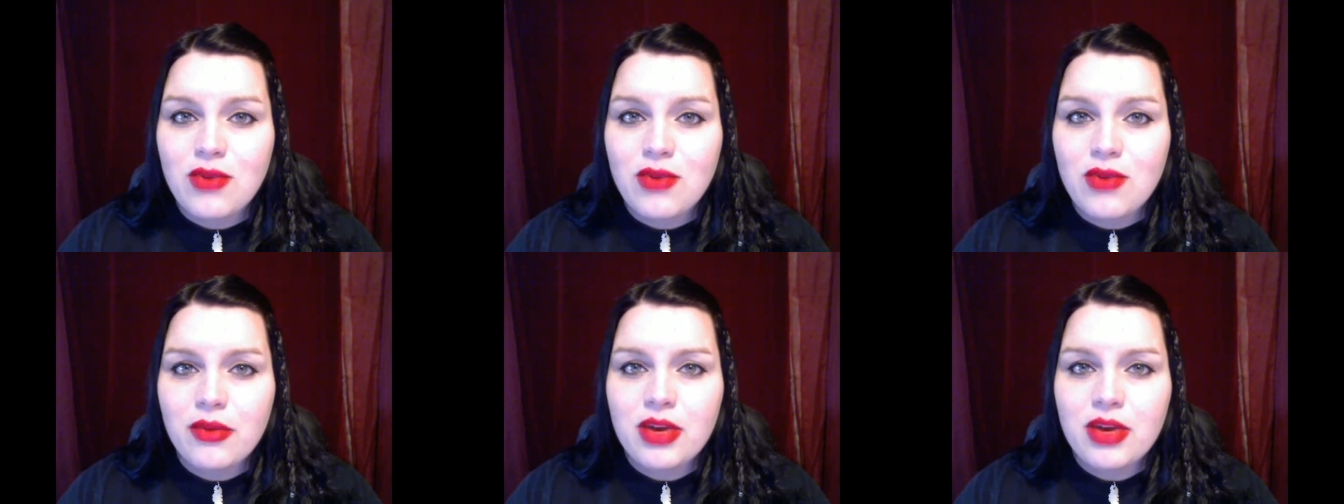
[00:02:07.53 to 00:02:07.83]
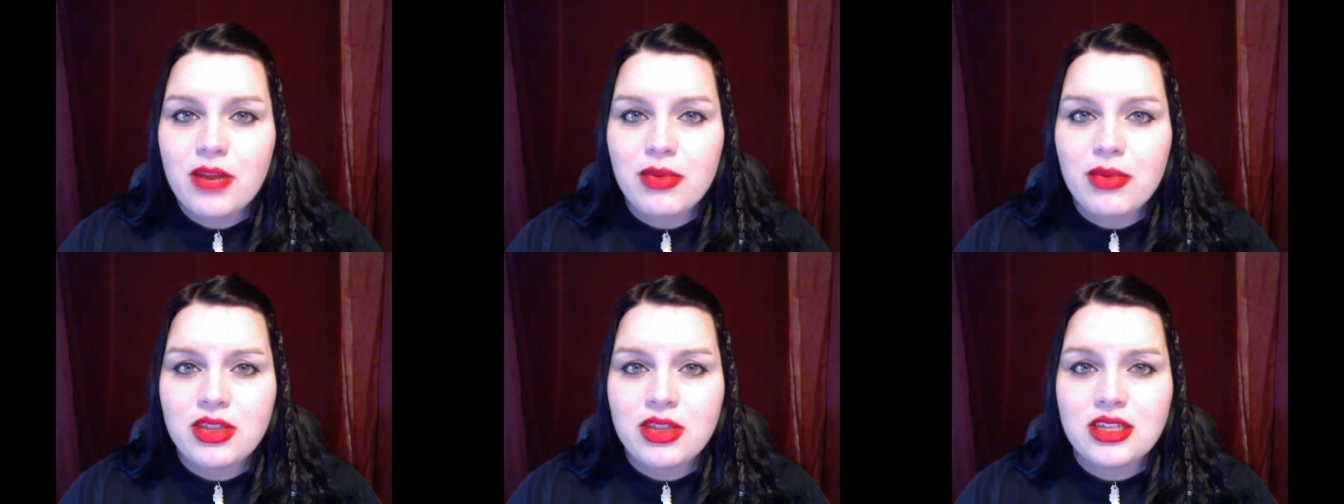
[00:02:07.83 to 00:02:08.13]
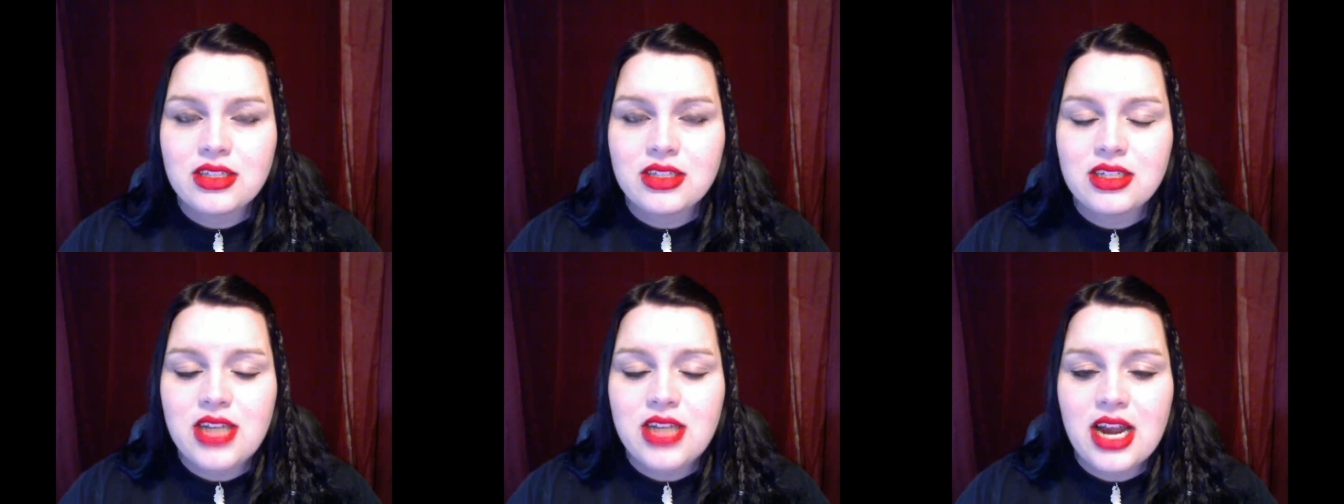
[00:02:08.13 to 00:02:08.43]
Why would I put that
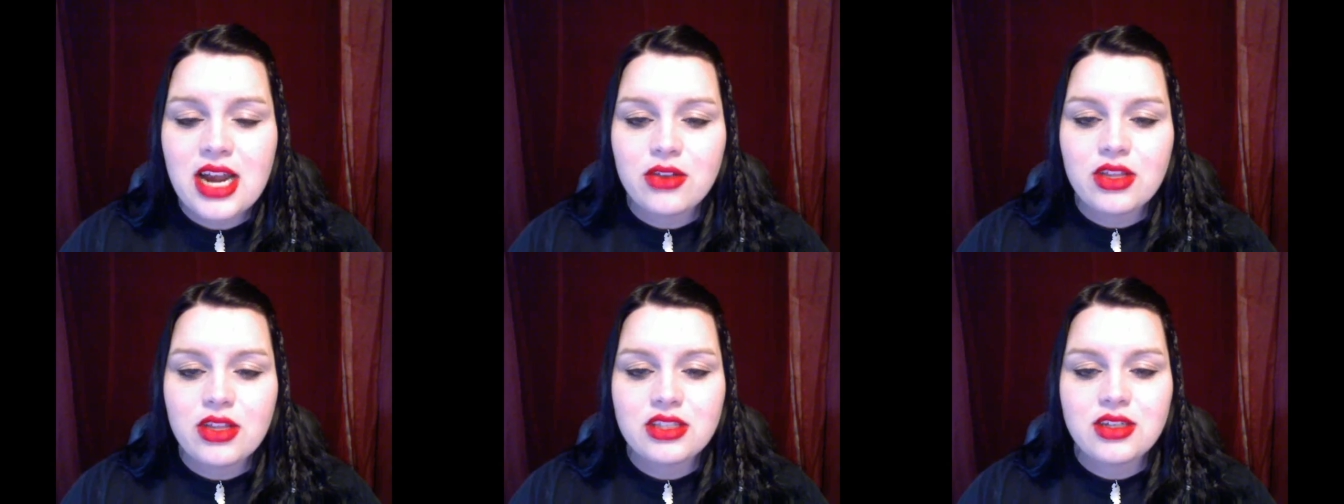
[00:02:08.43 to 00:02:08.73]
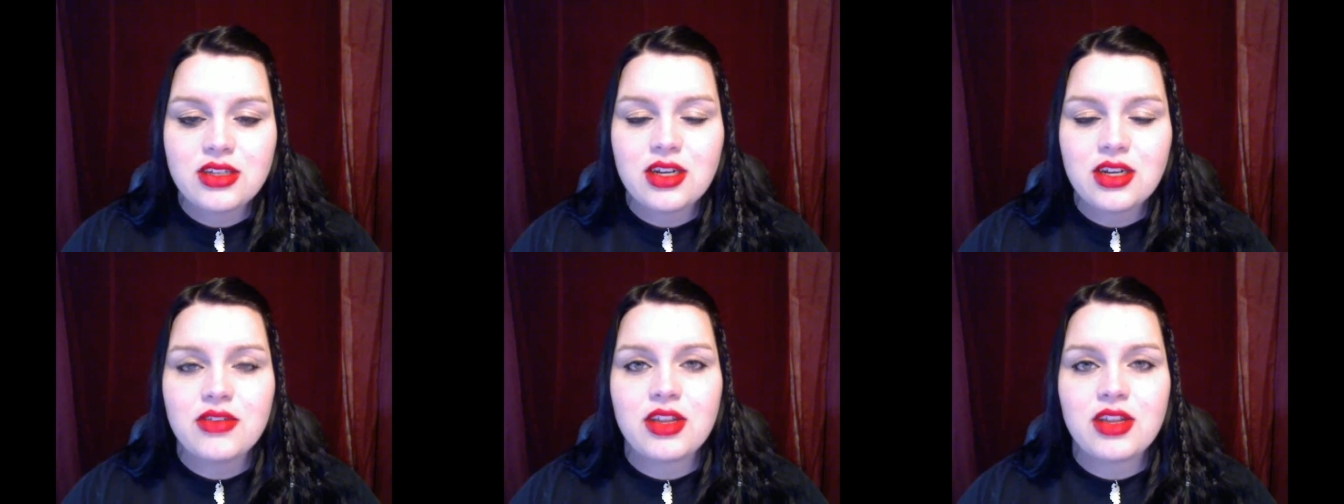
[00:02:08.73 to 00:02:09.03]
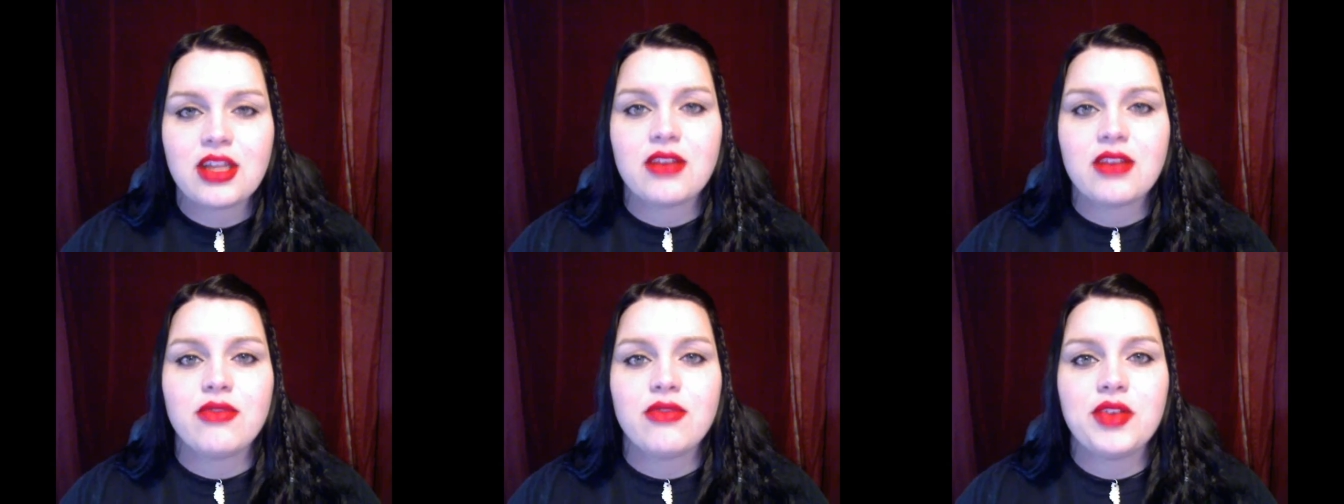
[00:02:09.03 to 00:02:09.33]
as a title? That's not even
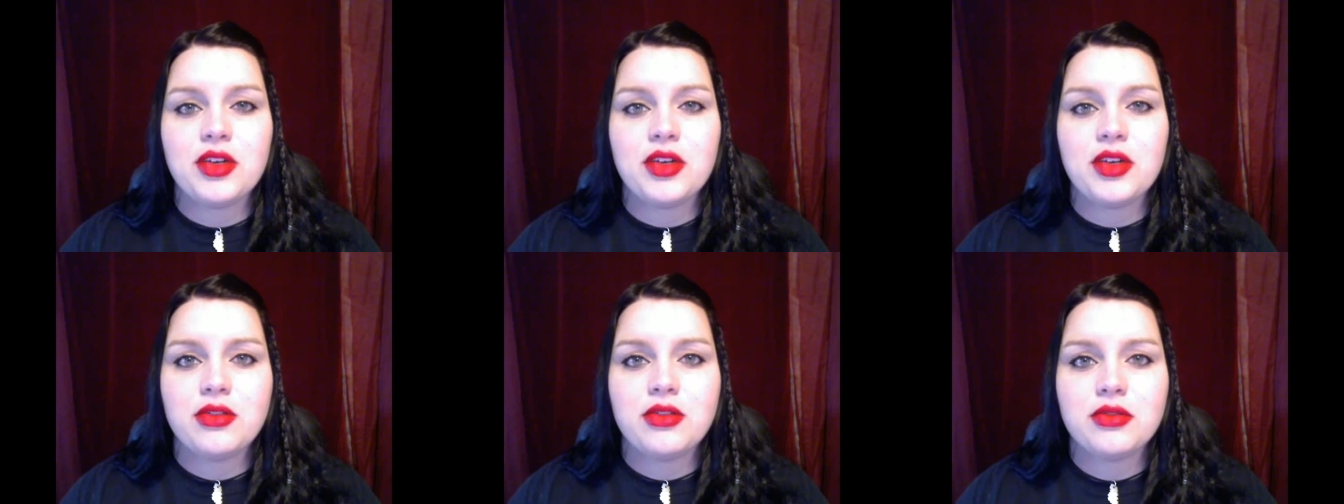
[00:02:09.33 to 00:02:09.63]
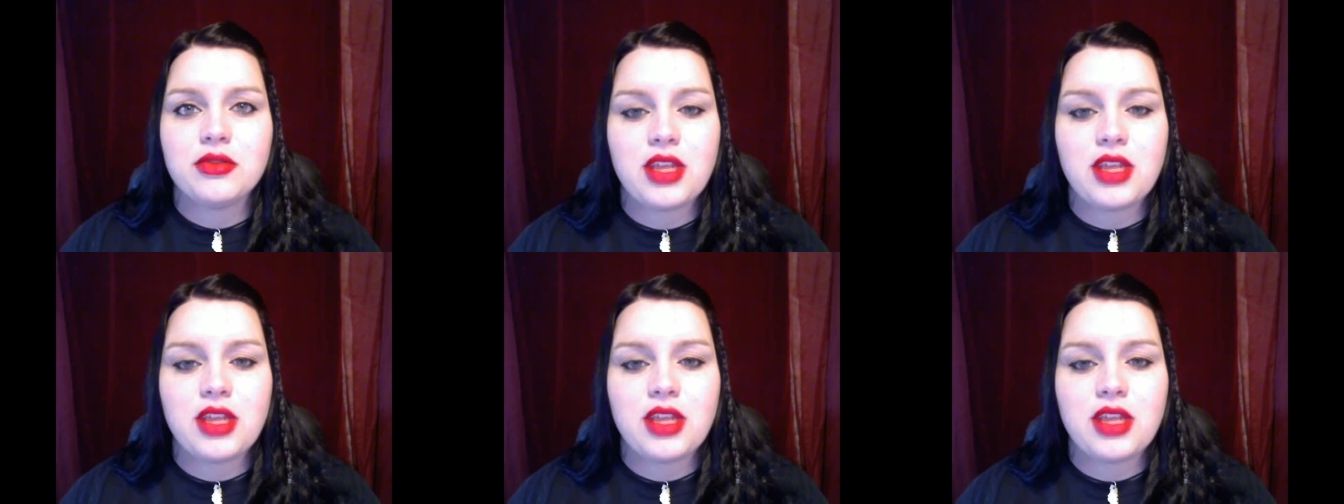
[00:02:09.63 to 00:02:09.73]
like a feel